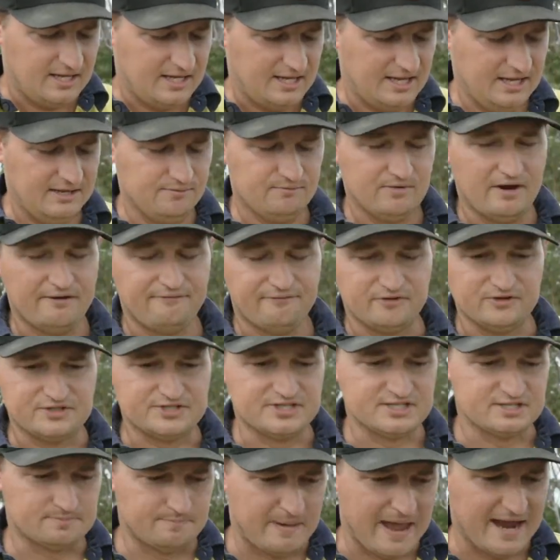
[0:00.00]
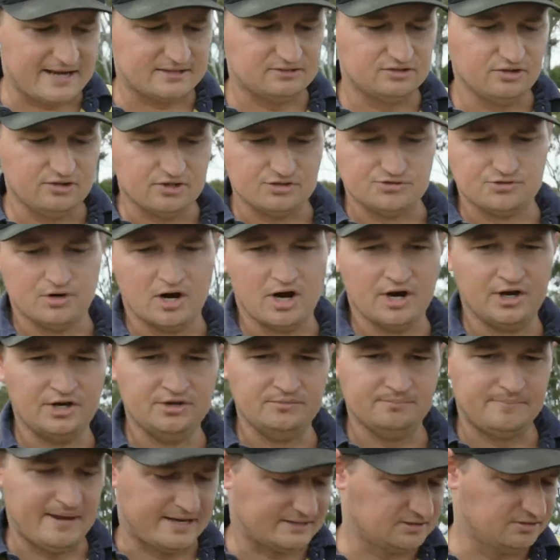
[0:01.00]
it references back to the
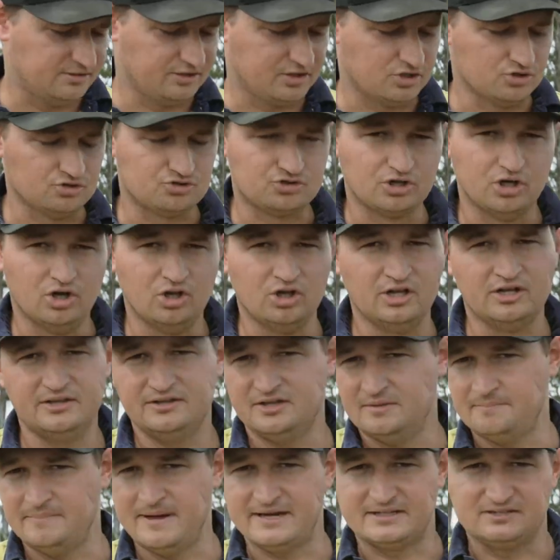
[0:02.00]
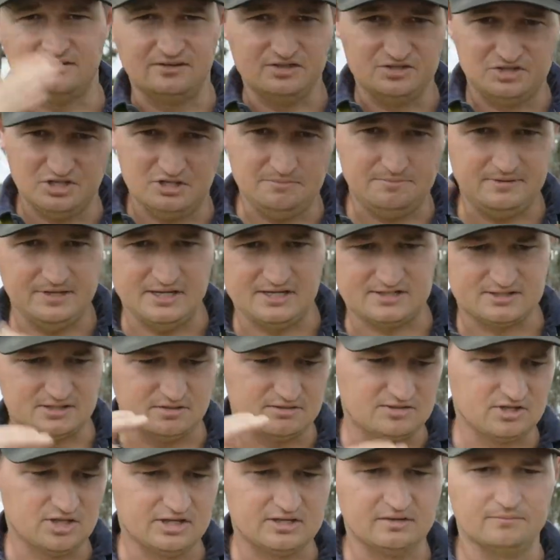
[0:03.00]
drone, back to the controller, and then back to the GPS. So
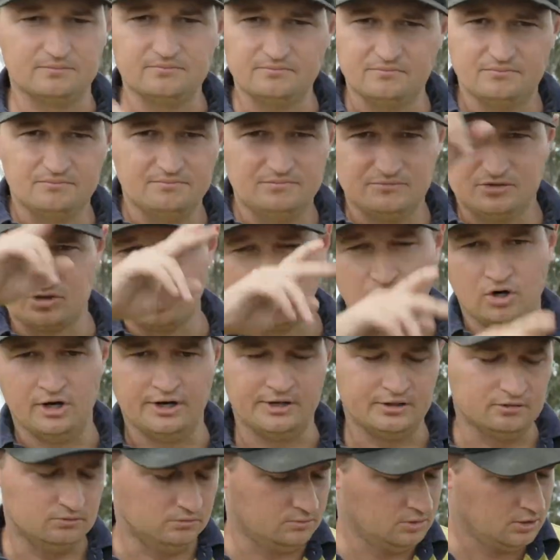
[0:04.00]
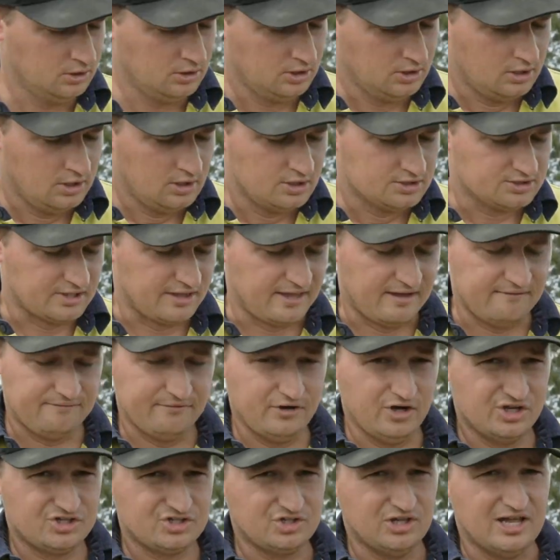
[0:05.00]
it's like a triangle. So that
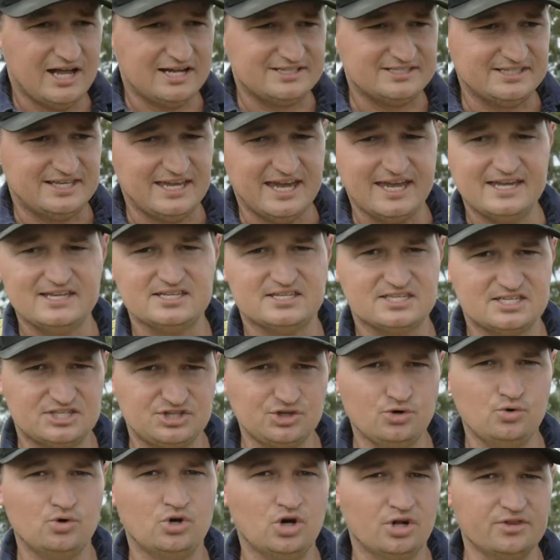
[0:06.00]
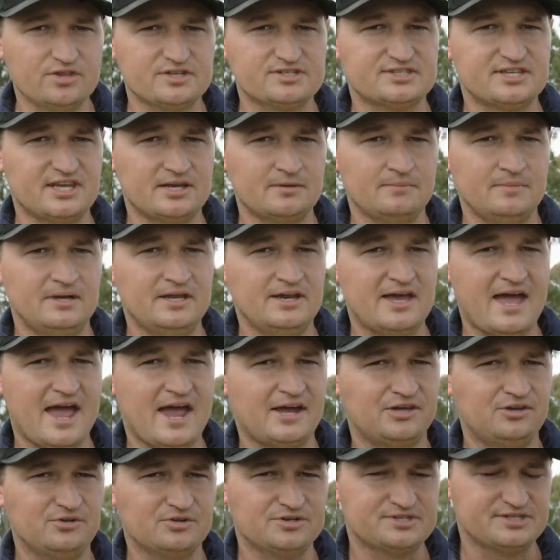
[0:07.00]
virtual RTK has still got the centimeter
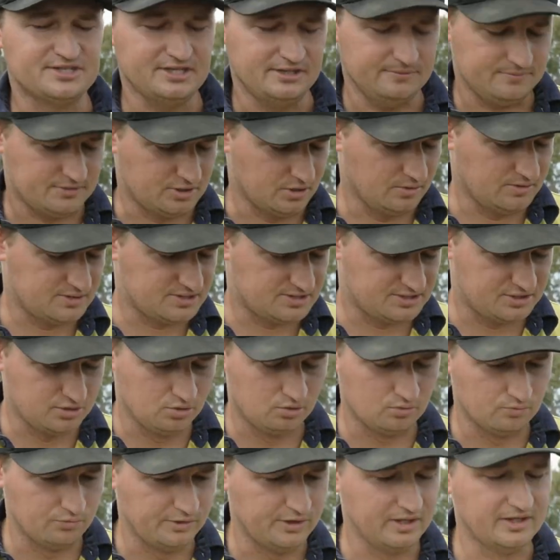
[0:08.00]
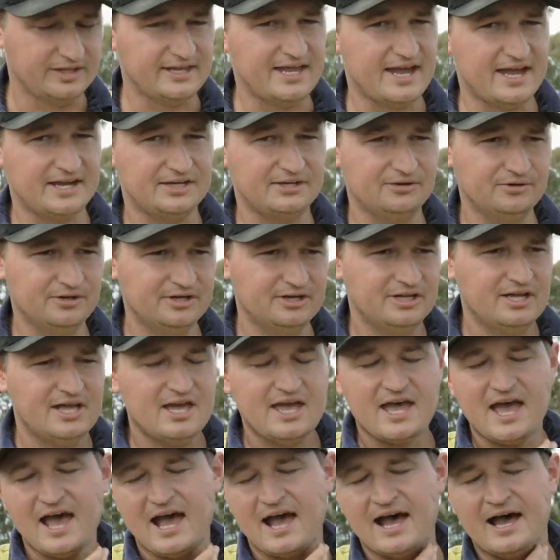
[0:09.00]
accuracy. So it's still really accurate.
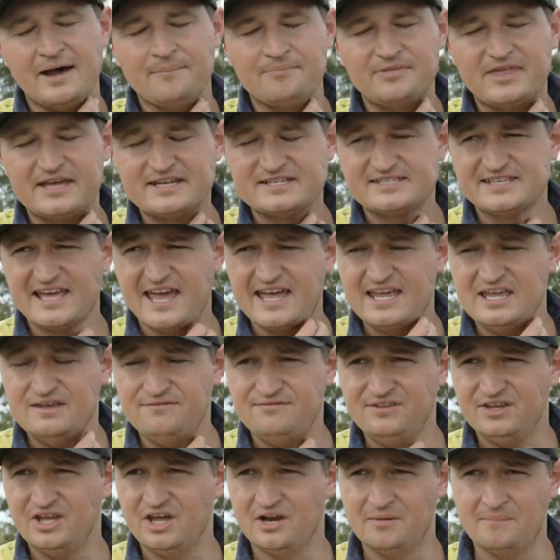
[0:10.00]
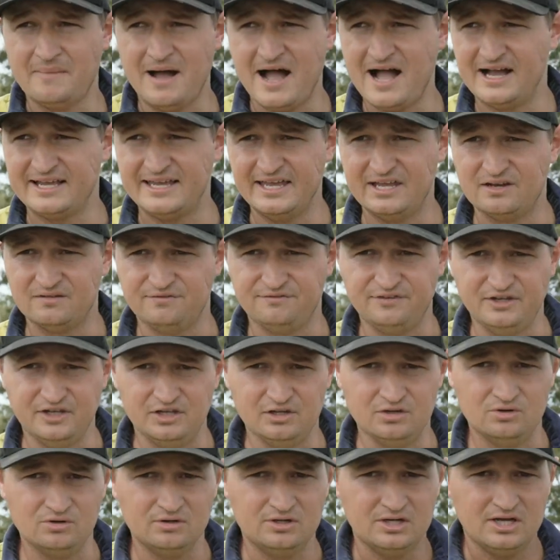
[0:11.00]
They say if you're going to mark out a
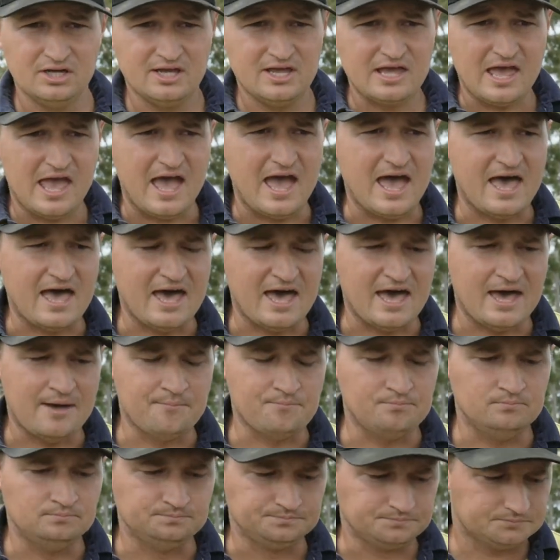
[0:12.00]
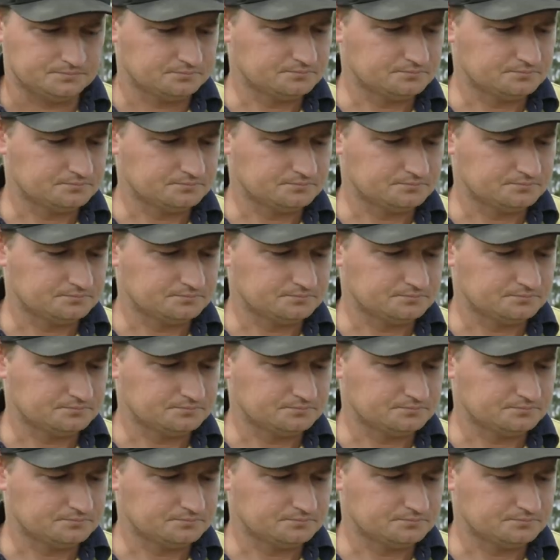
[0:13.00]
field and